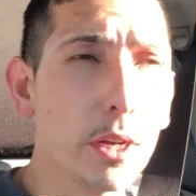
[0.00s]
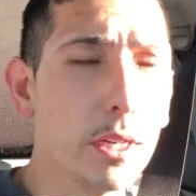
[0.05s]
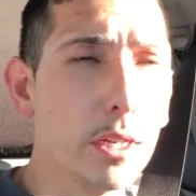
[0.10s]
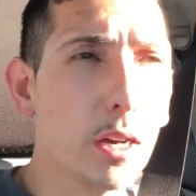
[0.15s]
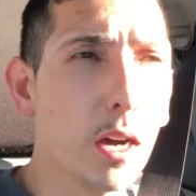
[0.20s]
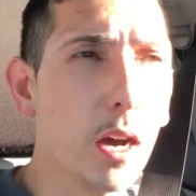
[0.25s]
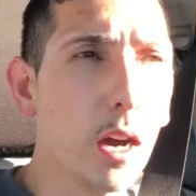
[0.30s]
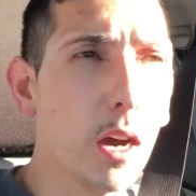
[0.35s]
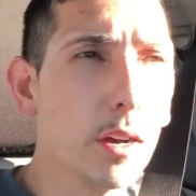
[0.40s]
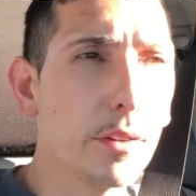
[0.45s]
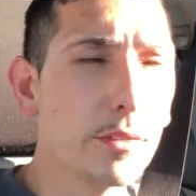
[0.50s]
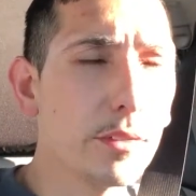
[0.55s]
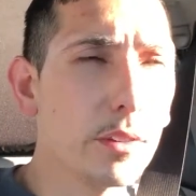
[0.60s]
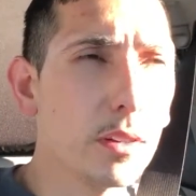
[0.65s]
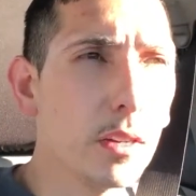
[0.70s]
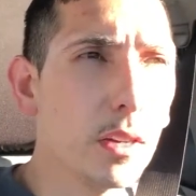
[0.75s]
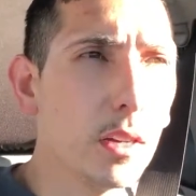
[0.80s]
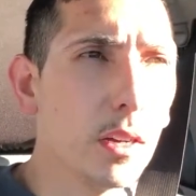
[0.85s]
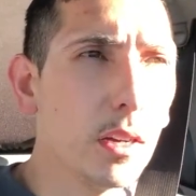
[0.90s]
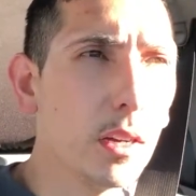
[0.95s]
tough.
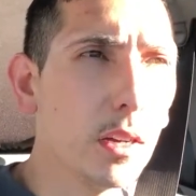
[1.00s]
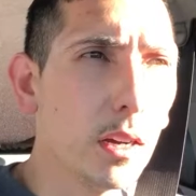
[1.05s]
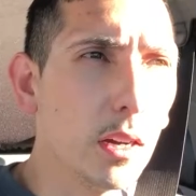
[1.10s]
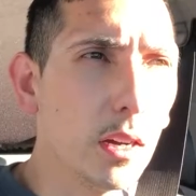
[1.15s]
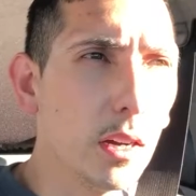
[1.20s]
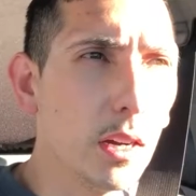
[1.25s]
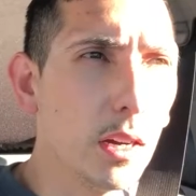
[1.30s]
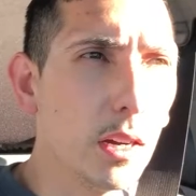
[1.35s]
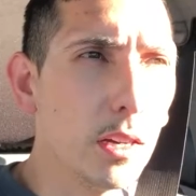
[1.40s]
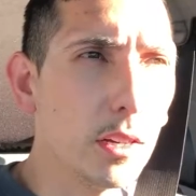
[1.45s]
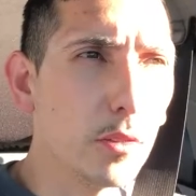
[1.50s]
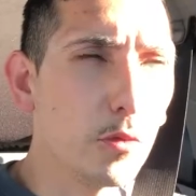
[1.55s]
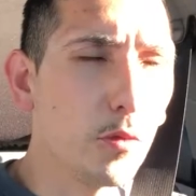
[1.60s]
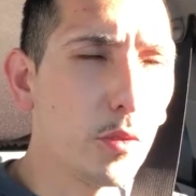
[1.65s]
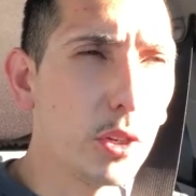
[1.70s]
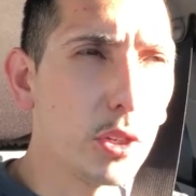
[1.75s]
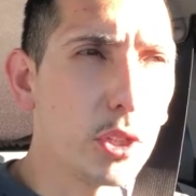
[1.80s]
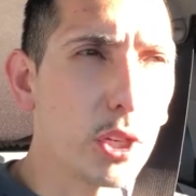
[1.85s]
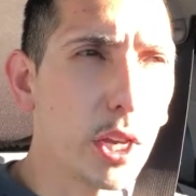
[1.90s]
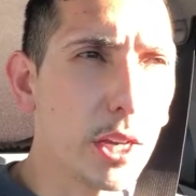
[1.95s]

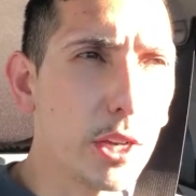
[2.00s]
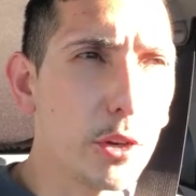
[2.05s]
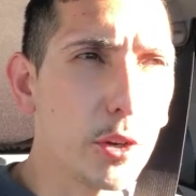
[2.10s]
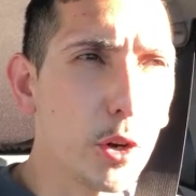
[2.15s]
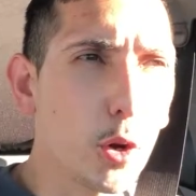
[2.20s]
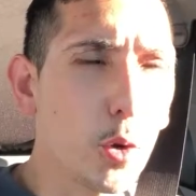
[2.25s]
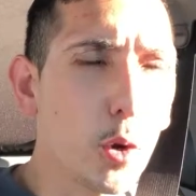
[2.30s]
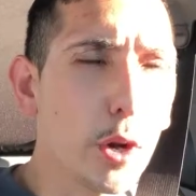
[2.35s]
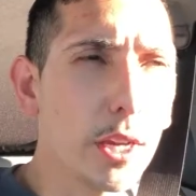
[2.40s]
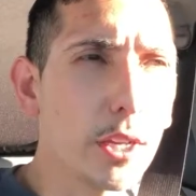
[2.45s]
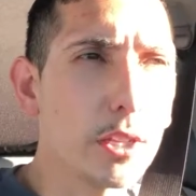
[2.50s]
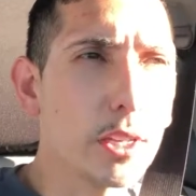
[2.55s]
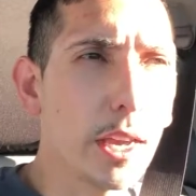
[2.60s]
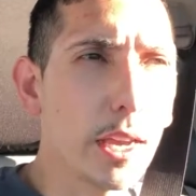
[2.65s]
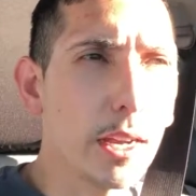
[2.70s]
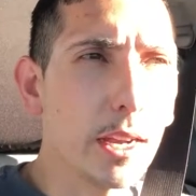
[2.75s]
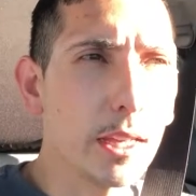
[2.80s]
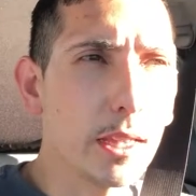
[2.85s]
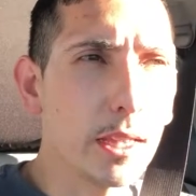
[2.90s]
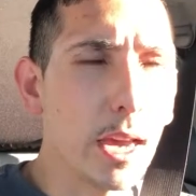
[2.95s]
Feels like you're in
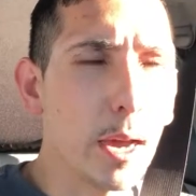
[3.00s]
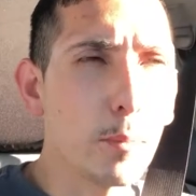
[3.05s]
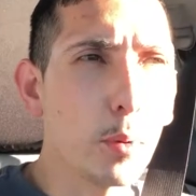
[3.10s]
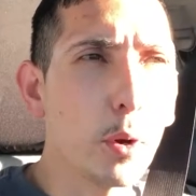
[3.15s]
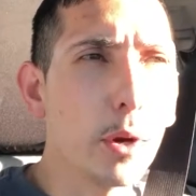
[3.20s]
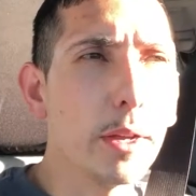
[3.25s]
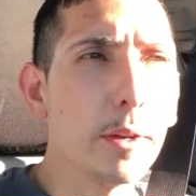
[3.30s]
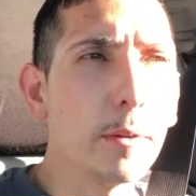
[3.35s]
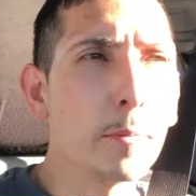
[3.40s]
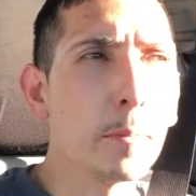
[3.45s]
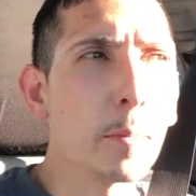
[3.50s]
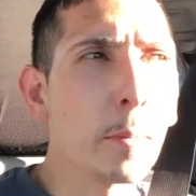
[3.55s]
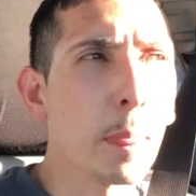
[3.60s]
quicksand at that point.